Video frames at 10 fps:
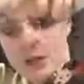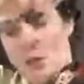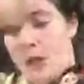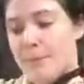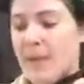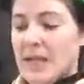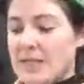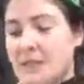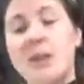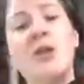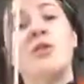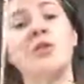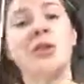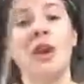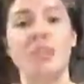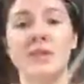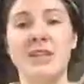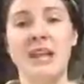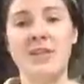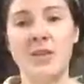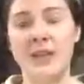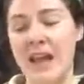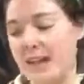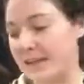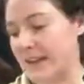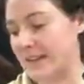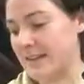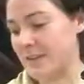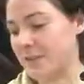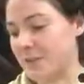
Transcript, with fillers: quite bitey bows um, to get those accents.